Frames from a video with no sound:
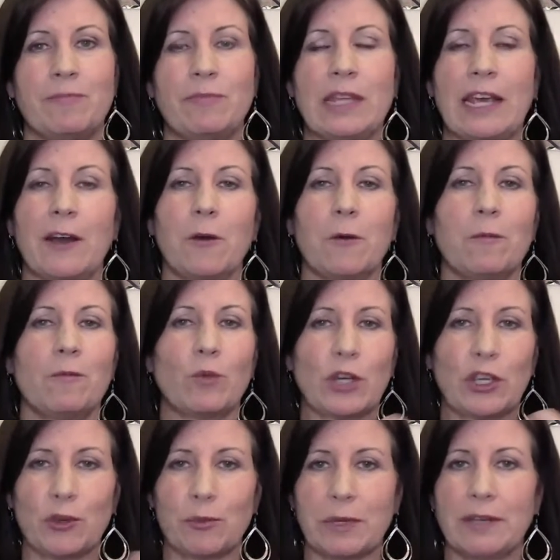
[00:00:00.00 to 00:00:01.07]
Now, we're
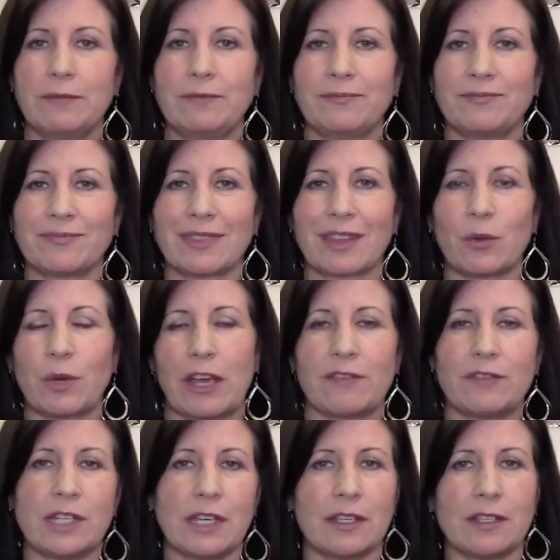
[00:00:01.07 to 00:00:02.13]
human. We
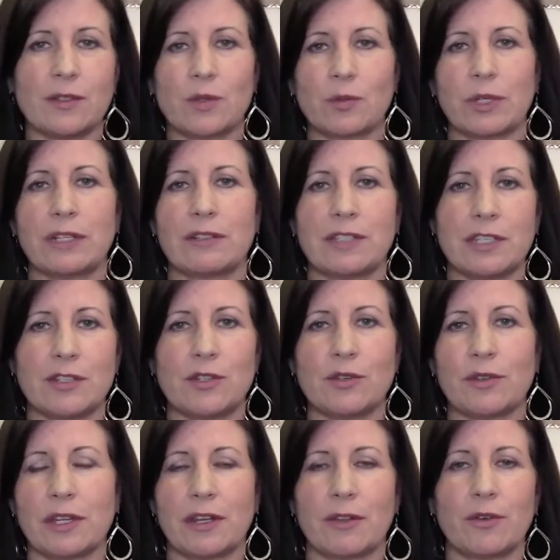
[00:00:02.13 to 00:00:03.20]
have days when it's
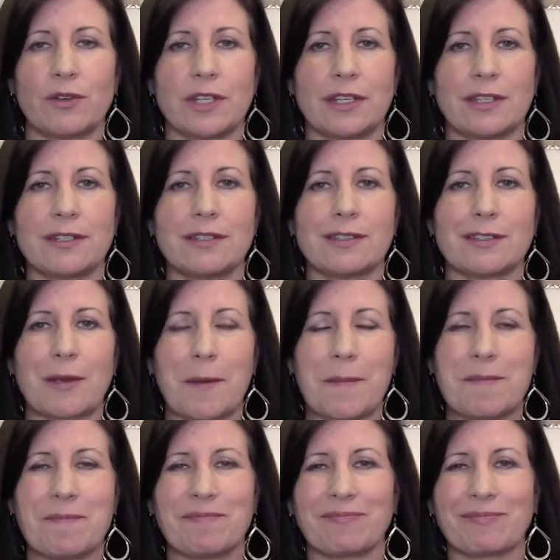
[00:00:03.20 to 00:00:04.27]
easier than other days.
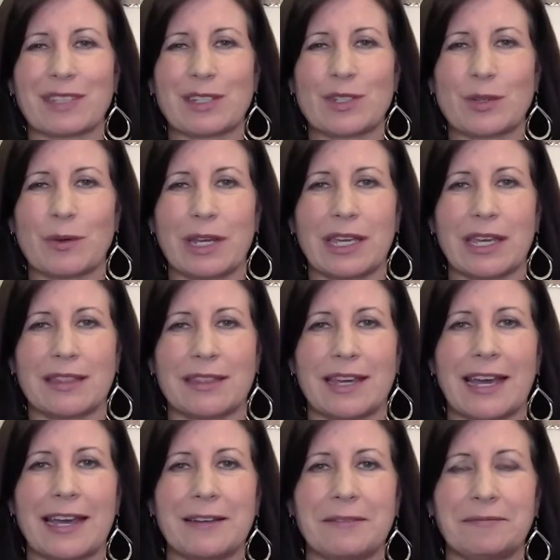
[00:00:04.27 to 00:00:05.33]
So I get
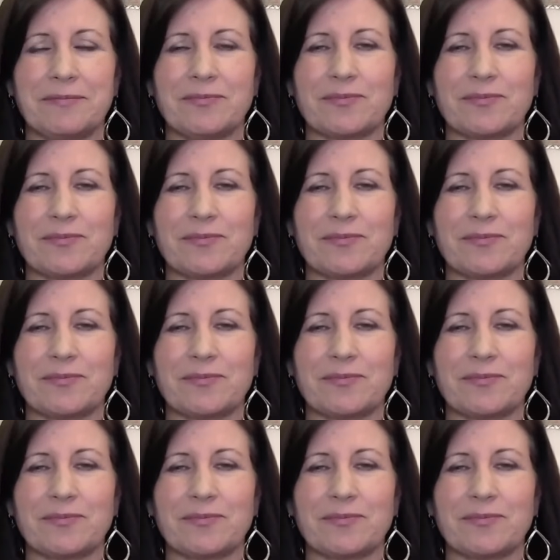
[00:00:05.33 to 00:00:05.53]
that.